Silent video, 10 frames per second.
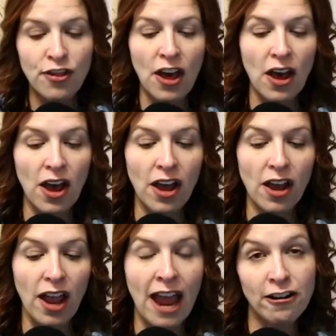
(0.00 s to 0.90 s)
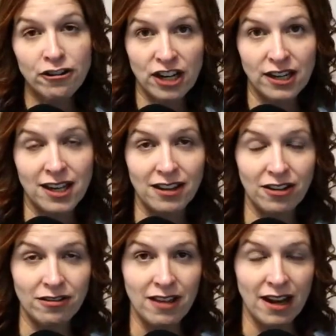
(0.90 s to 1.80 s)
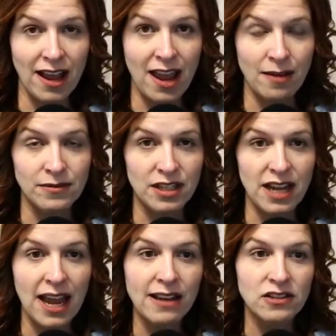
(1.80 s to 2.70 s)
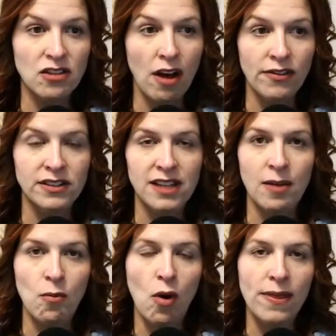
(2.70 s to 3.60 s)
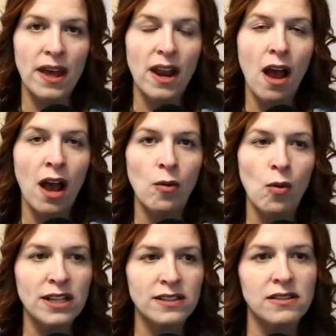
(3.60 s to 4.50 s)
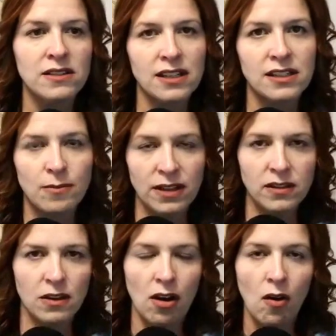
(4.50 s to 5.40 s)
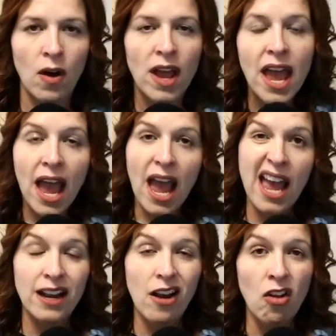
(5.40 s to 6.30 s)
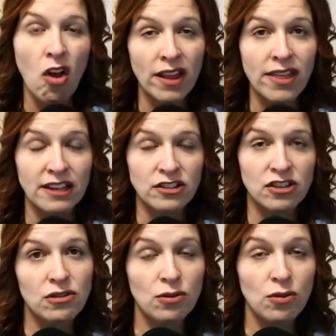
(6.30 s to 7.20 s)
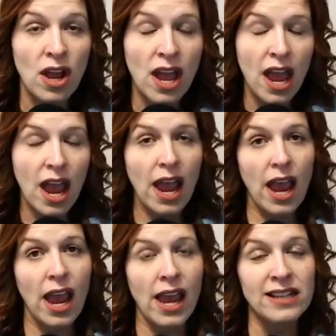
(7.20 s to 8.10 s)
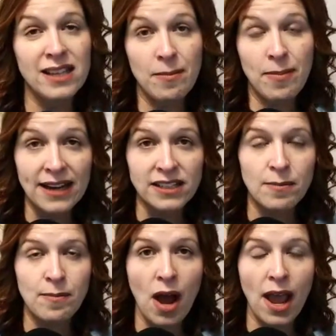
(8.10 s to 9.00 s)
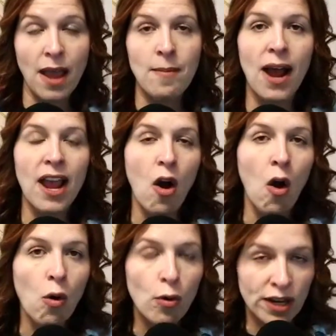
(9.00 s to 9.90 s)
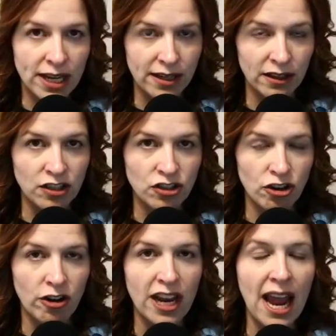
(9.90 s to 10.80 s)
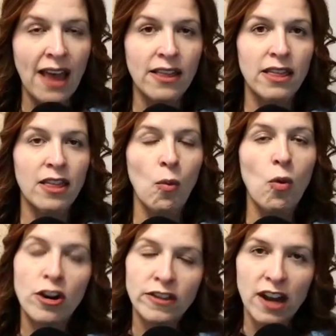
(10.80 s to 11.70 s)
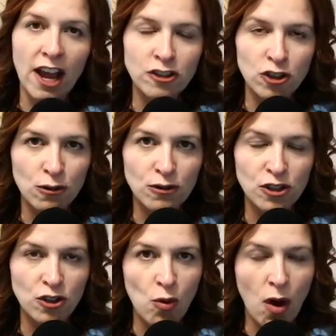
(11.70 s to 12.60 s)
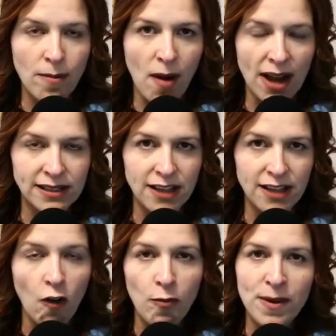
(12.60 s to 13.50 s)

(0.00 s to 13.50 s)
The energetic healer that I am today is not the same one that I was 6 months ago. And a lot of that too is impacted by my own healing journey and the work that I choose to do on myself.